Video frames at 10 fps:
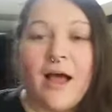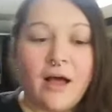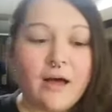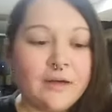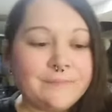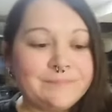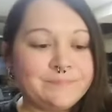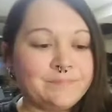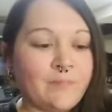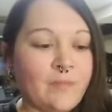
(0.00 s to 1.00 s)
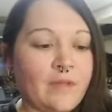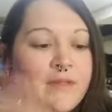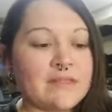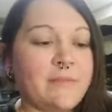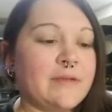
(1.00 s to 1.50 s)
And
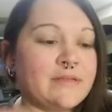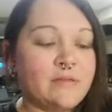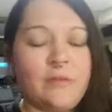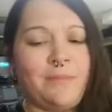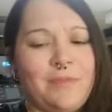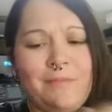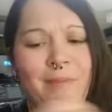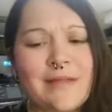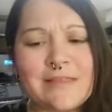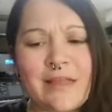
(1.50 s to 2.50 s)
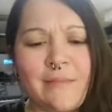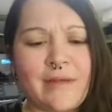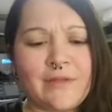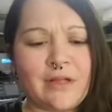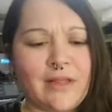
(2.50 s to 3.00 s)
that's the best thing
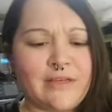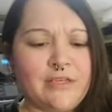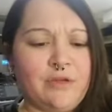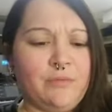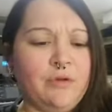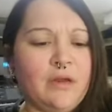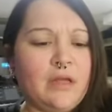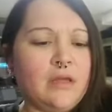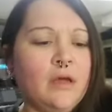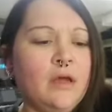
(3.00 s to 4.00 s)
about the collecting community.